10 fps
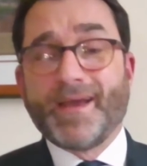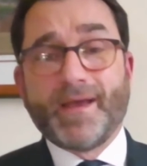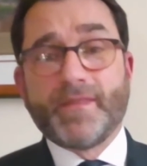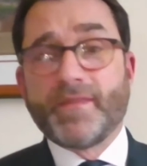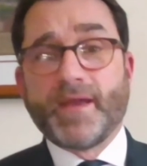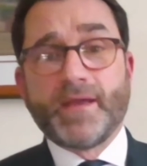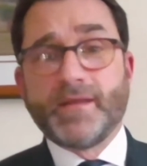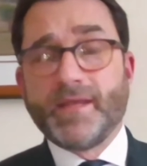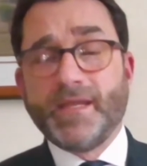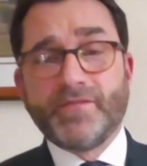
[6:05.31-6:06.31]
And
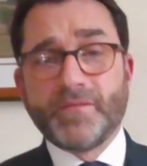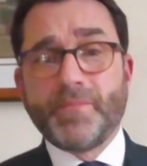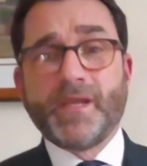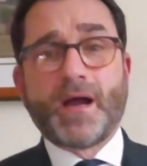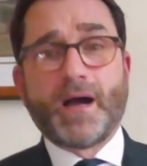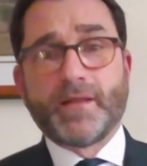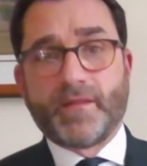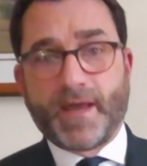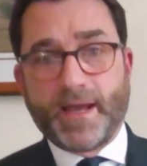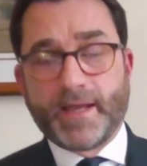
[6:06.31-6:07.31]
then even
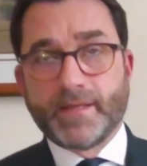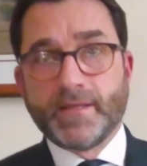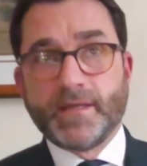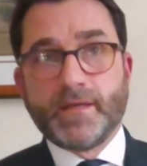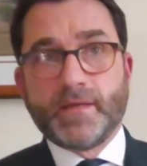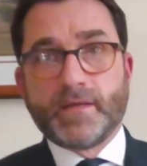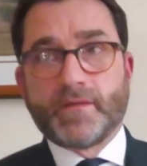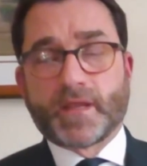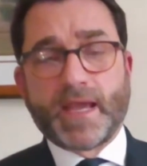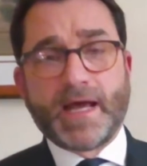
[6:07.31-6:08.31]
beyond that,
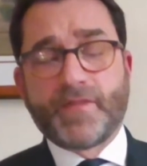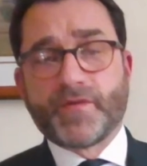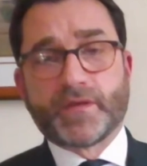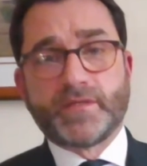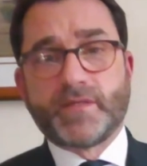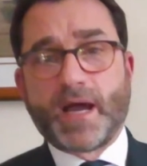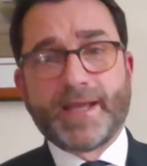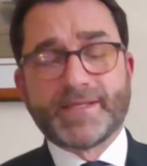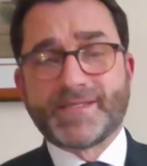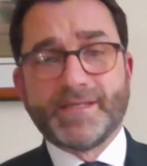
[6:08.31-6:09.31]
the Catholic
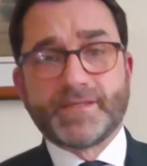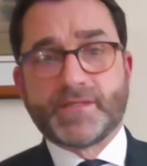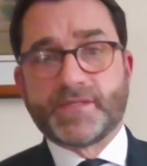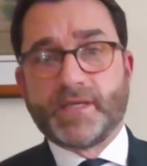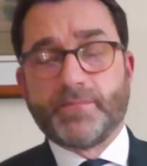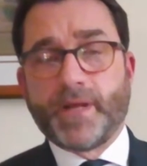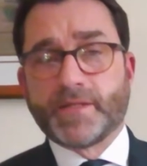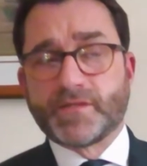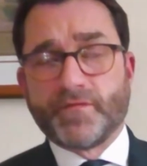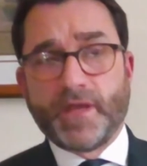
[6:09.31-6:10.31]
dioceses in
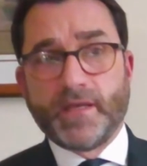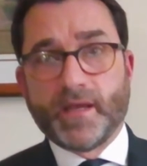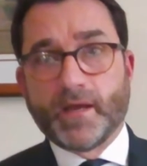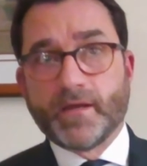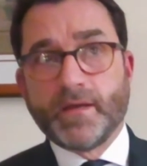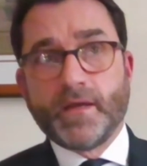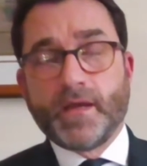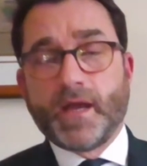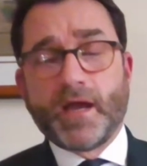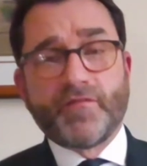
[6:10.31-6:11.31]
Pennsylvania
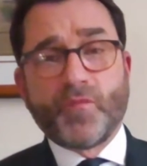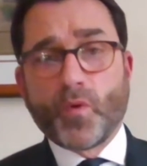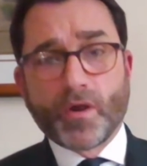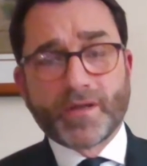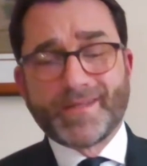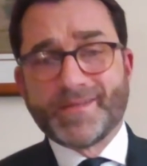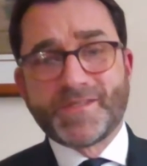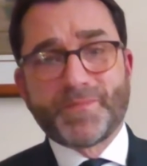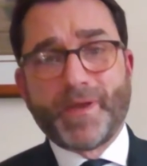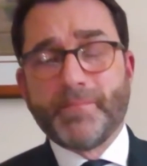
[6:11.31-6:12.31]
have worked and
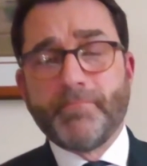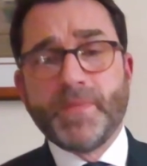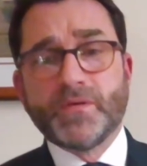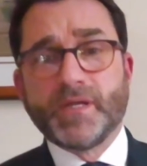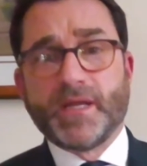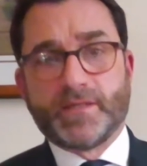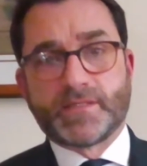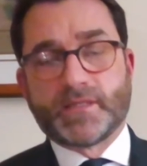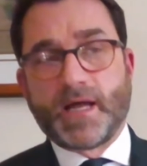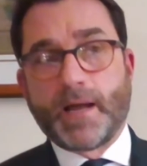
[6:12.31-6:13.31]
spent
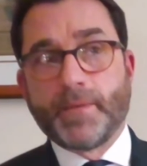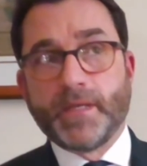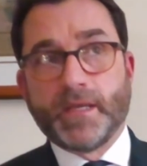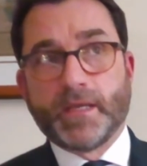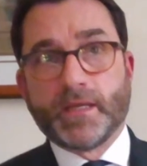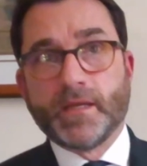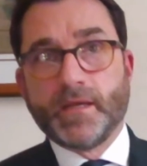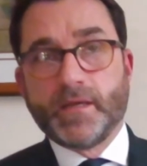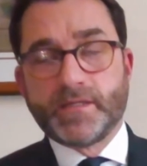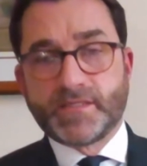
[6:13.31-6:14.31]
millions lobbying
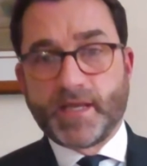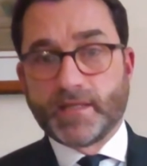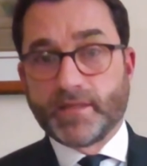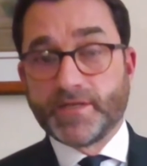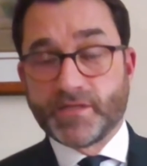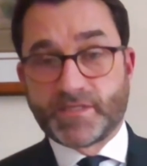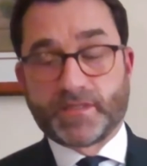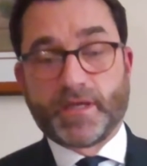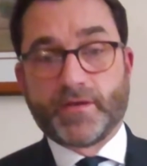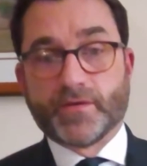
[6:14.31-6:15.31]
state
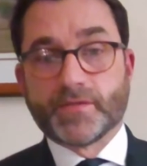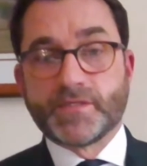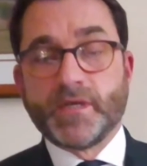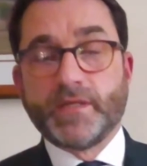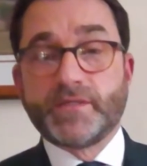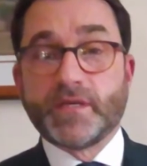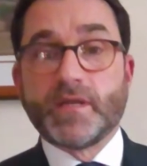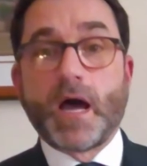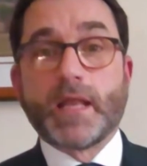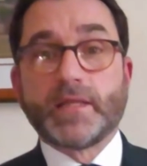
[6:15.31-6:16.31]
legislators to
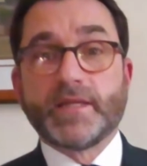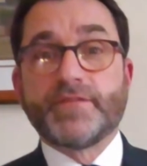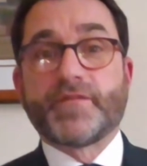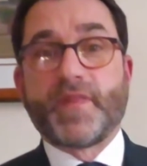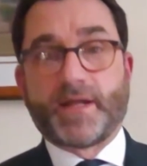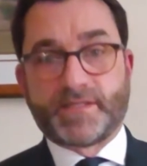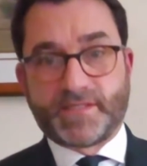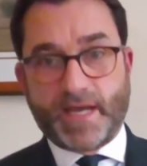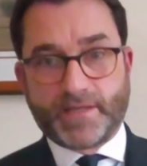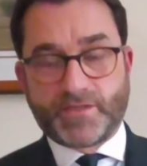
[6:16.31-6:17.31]
not lift that
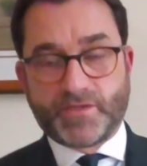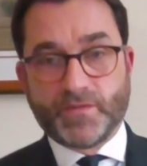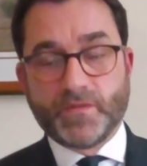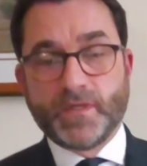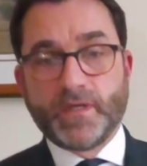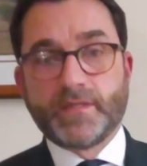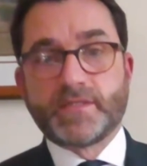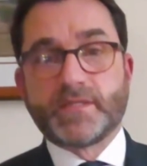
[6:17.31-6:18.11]
statute, wow.